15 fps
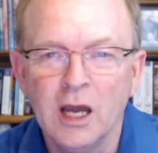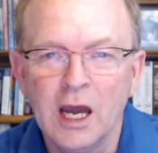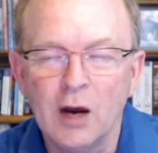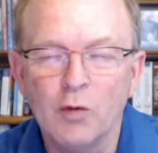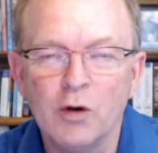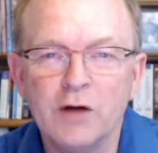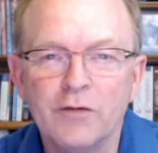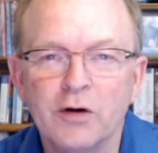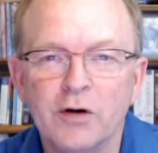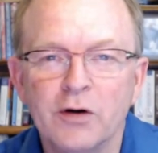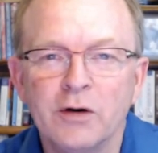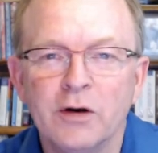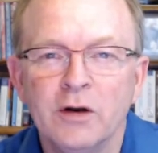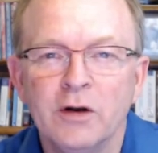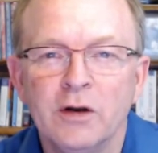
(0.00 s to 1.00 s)

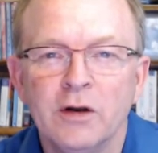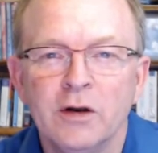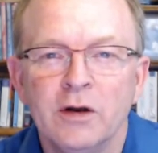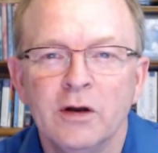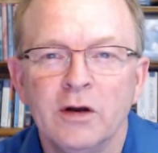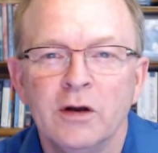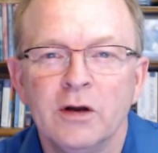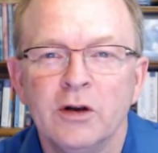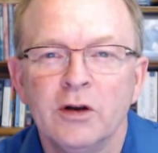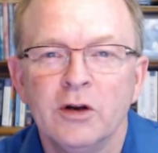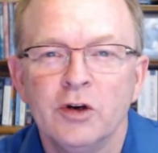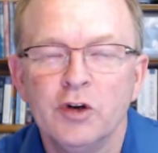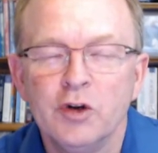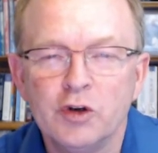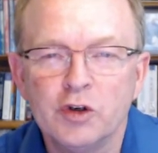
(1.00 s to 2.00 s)
However,
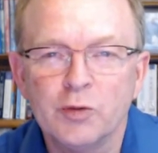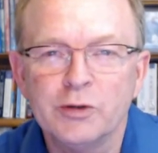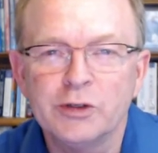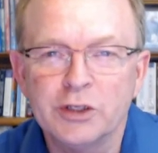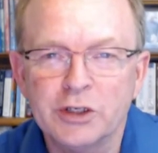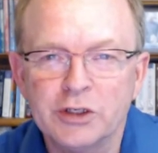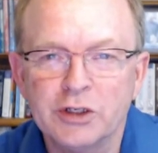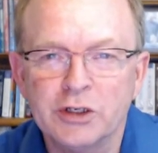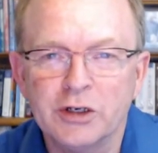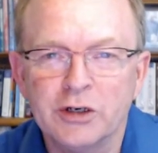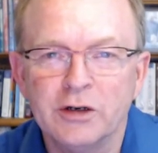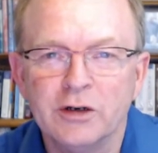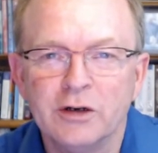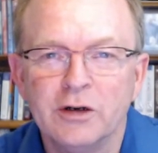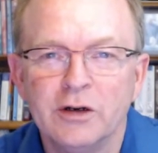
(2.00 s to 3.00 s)
neutral
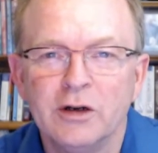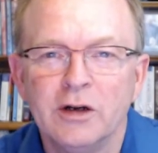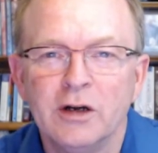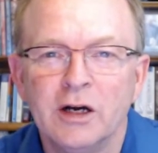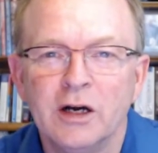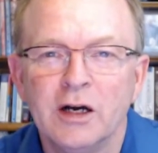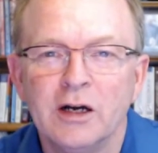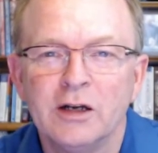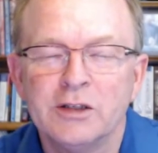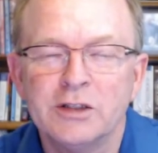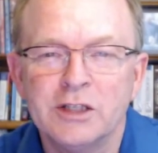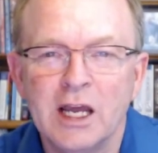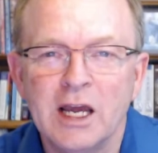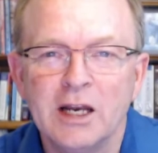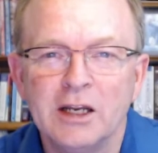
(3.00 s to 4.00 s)
position uh,
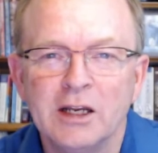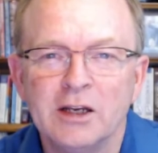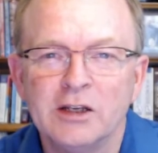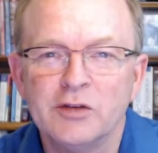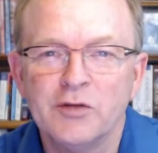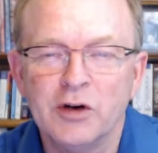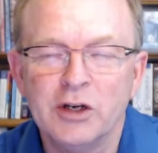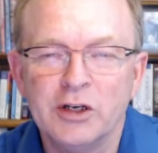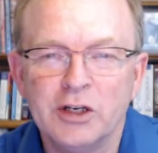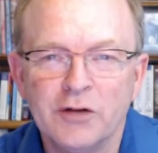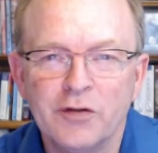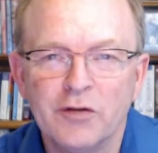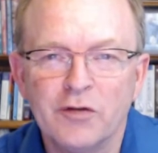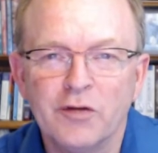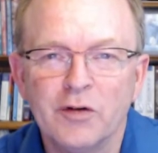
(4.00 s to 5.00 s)
standing is very
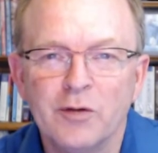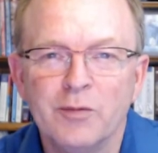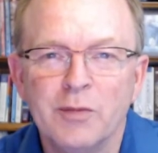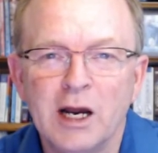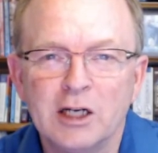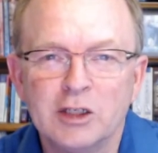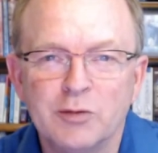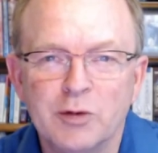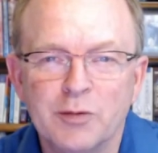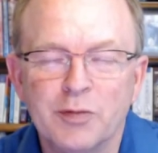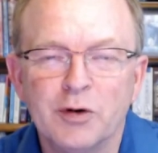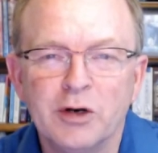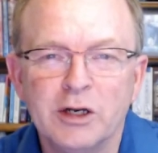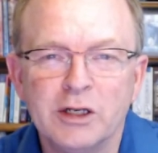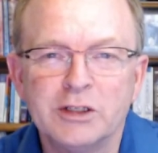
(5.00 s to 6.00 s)
different from maximally
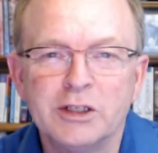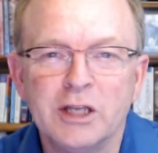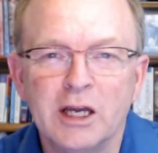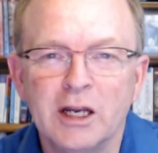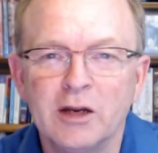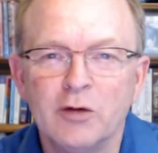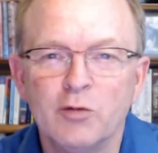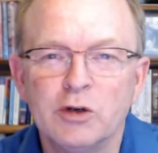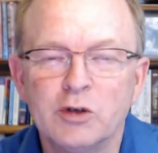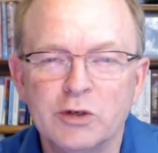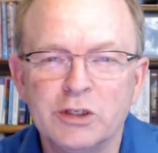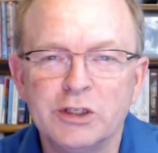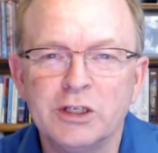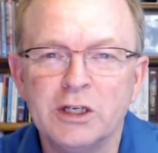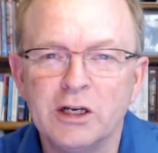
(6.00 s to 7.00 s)
pronated standing, which
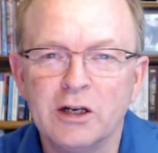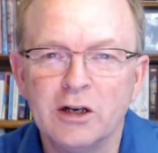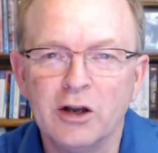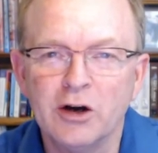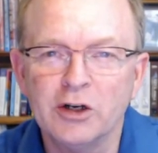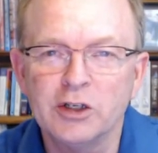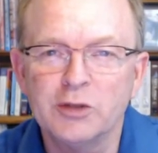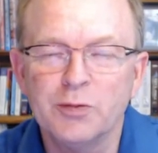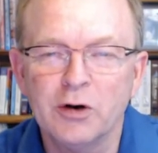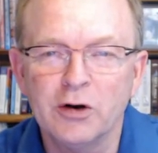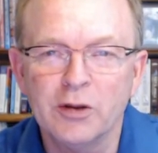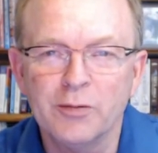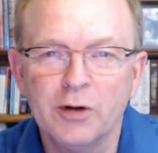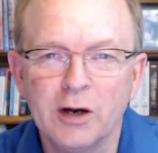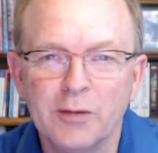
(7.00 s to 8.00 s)
we see in a large part
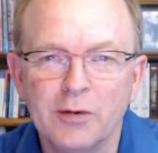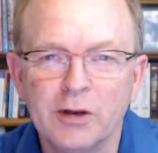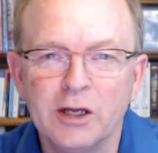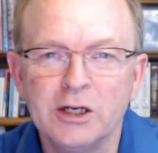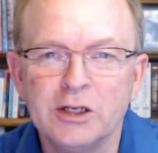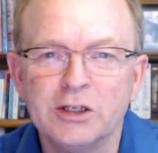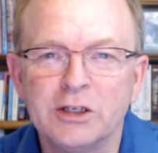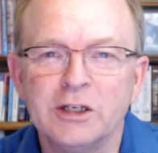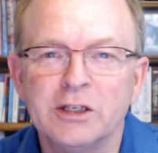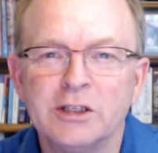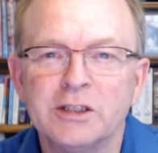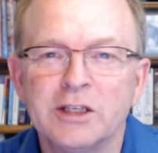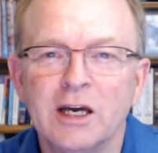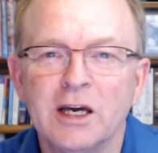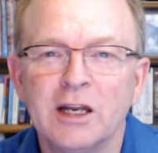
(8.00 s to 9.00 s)
of the population.
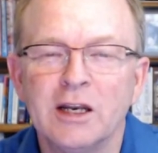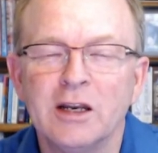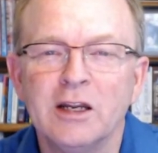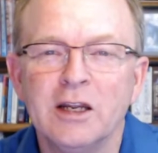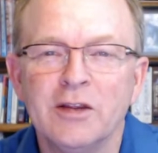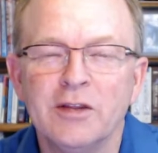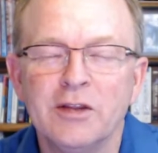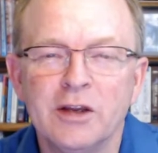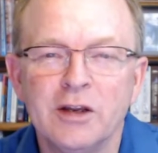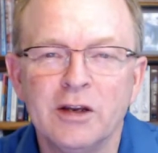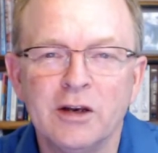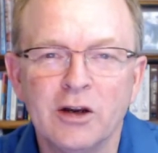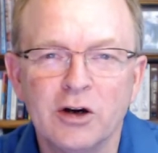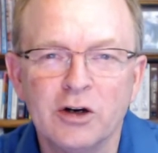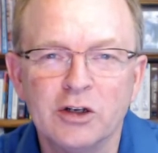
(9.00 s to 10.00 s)
Is that in the
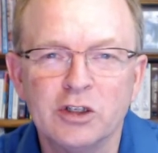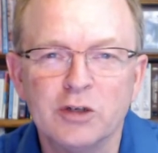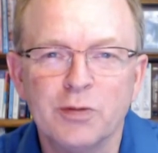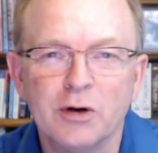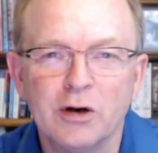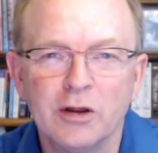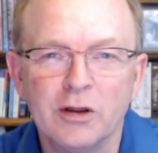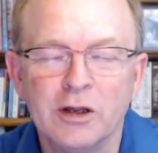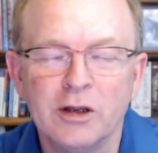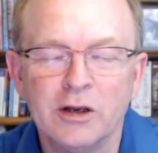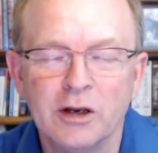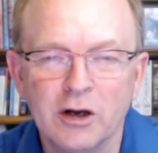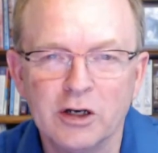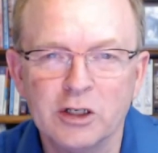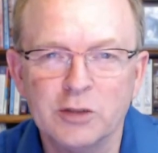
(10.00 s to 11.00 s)
larger part, in a
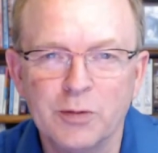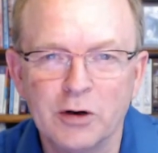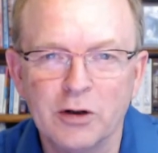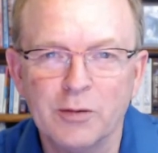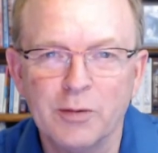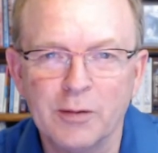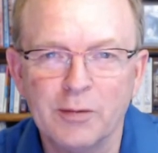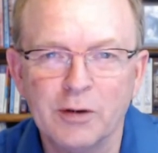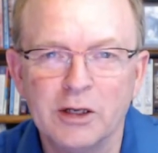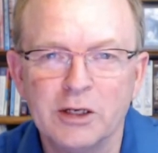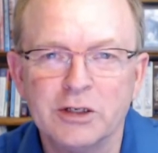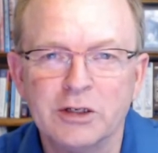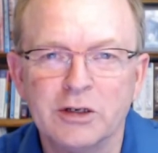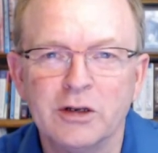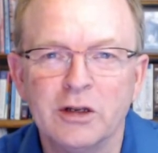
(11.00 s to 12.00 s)
large part of the
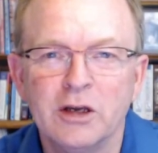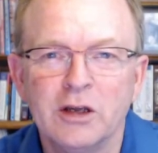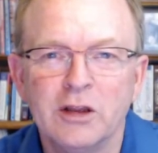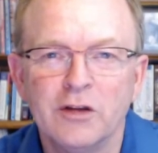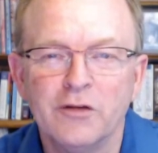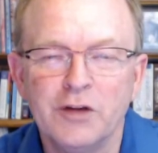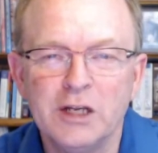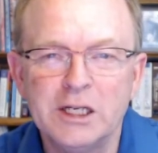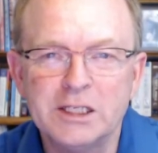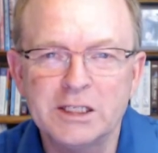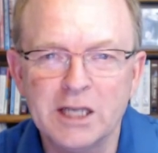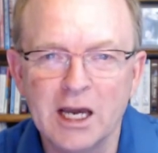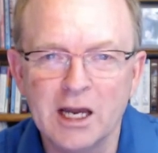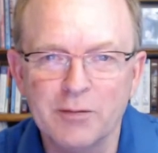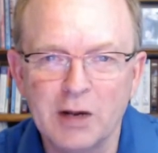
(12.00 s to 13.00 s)
population, the feet
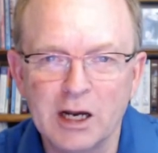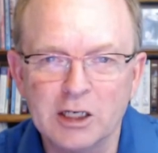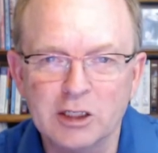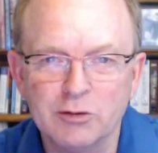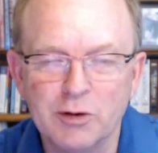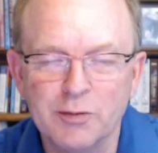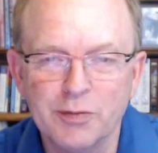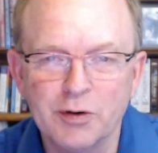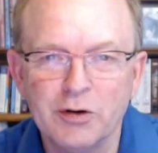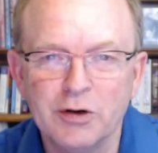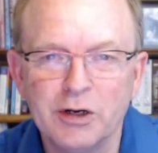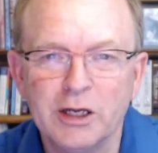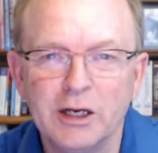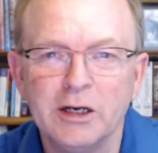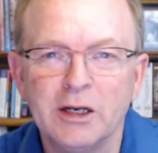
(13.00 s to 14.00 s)
stand maximally
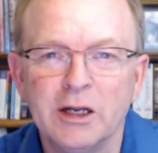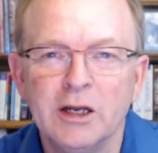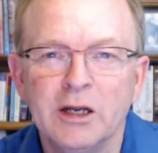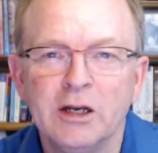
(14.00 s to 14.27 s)
pronated,